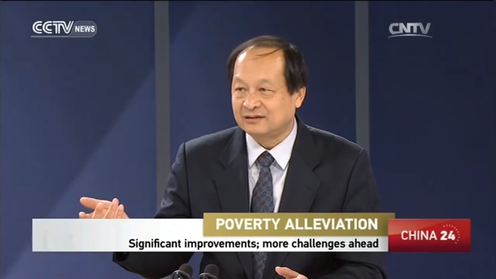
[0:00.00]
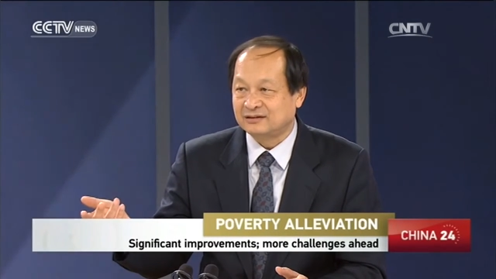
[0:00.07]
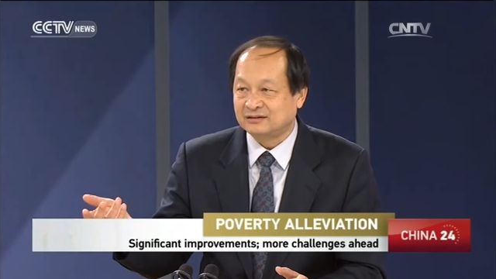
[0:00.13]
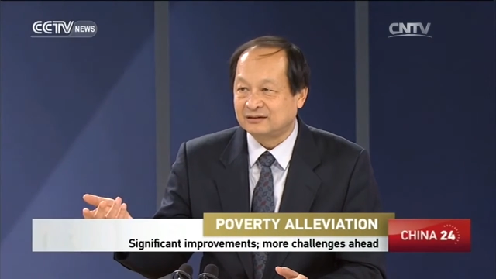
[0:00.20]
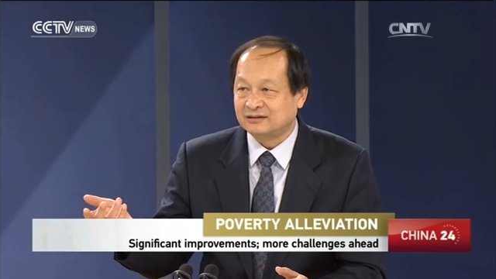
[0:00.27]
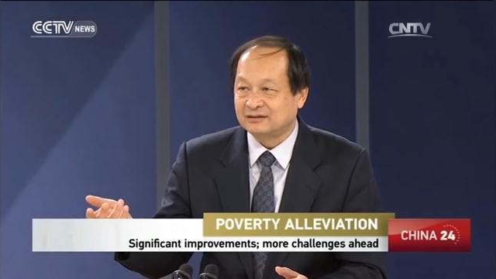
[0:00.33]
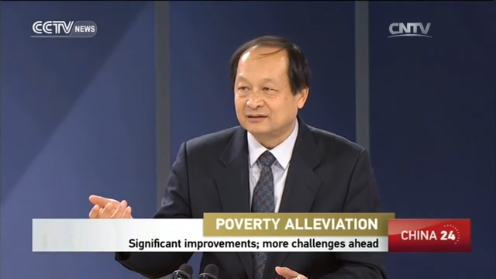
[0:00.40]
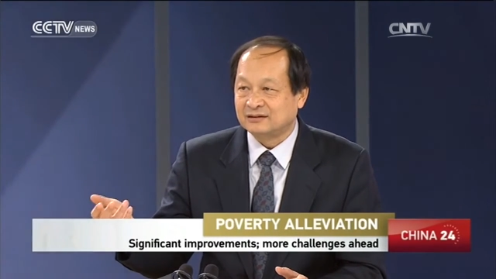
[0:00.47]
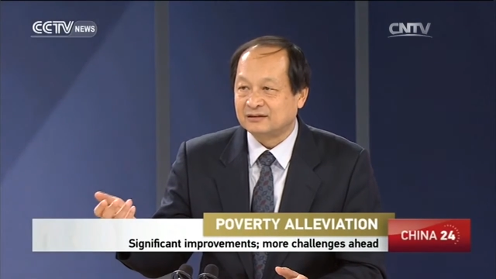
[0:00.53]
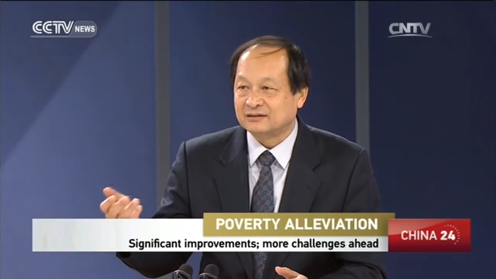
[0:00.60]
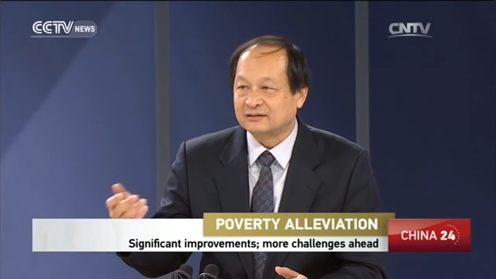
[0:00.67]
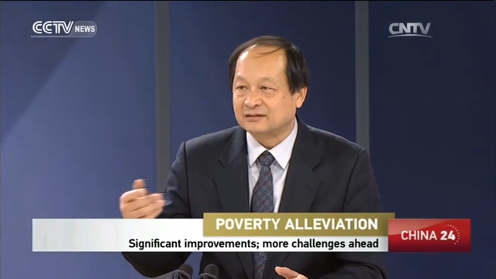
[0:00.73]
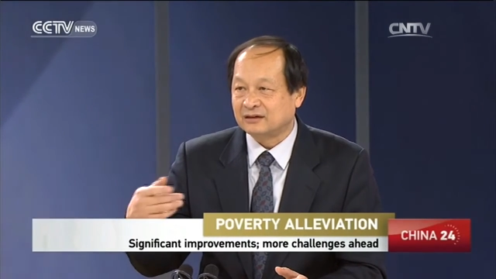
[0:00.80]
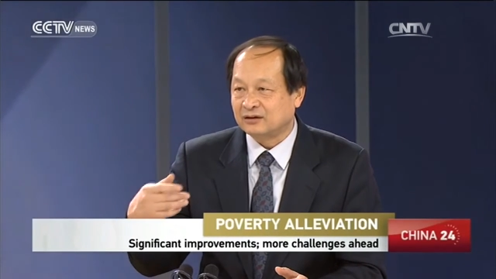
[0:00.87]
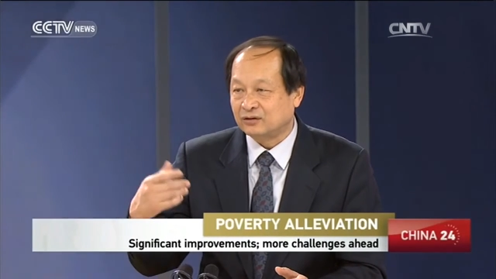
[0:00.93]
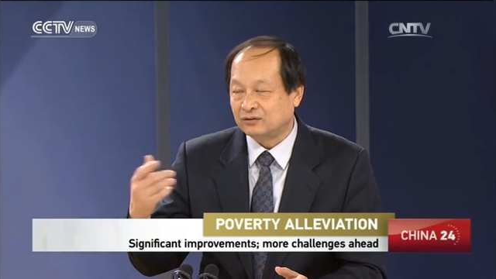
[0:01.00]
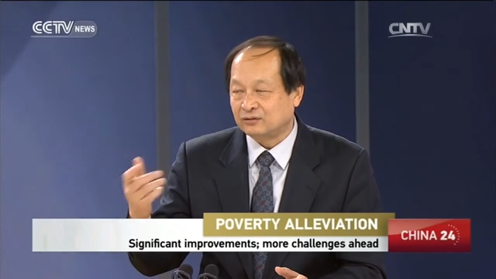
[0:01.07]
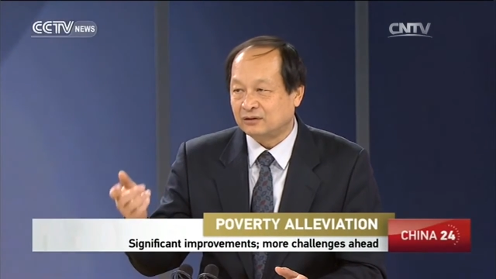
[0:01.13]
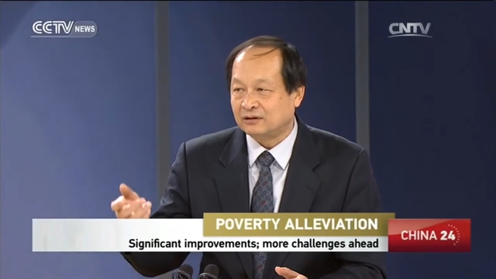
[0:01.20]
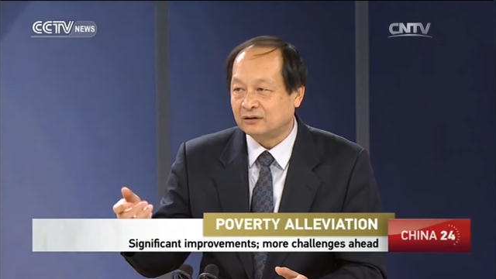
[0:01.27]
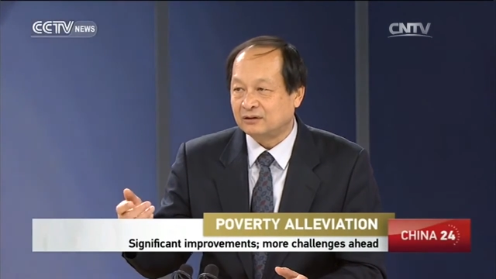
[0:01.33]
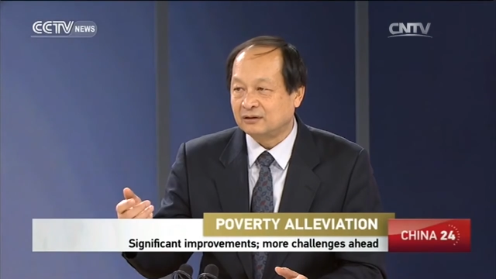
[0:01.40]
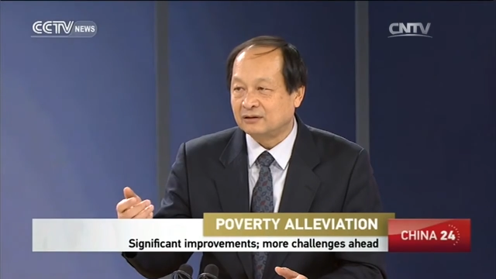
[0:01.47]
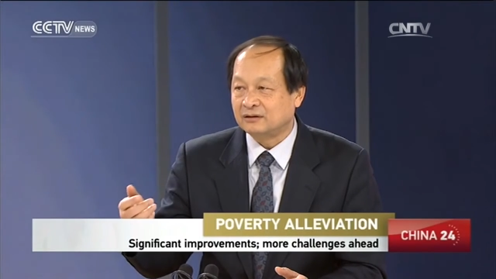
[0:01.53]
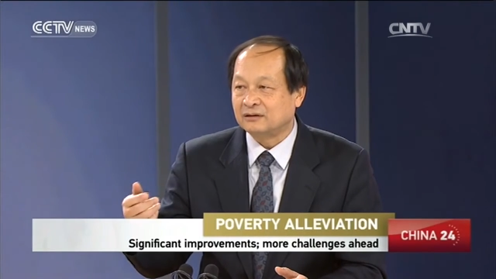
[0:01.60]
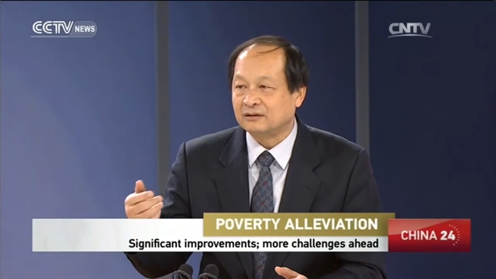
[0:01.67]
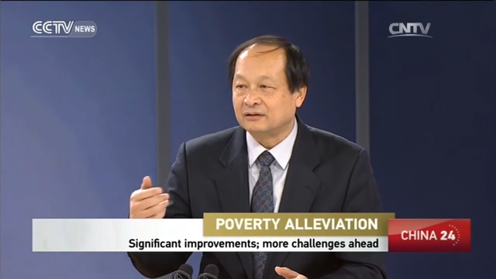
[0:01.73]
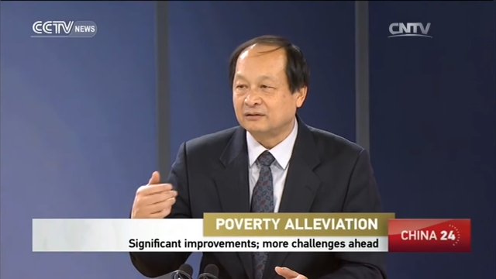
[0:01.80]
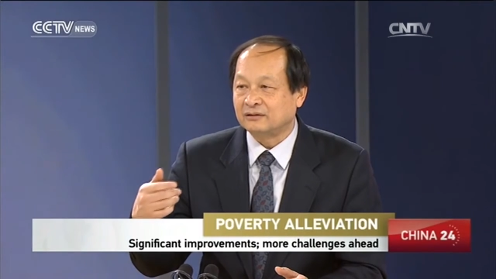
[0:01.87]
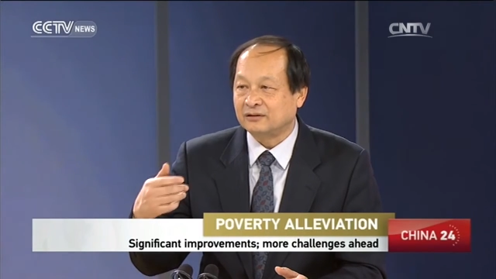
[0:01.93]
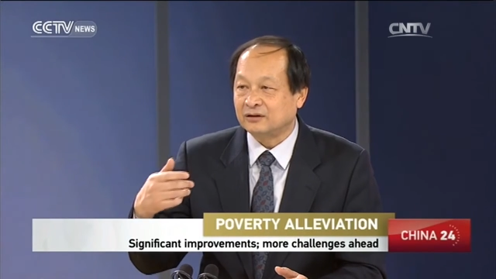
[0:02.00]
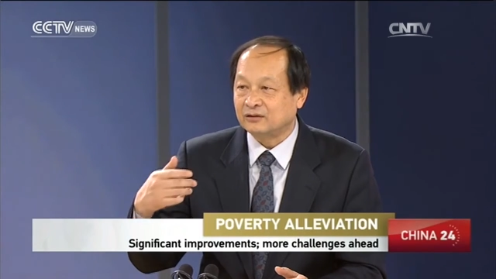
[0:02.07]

Mm. So uh,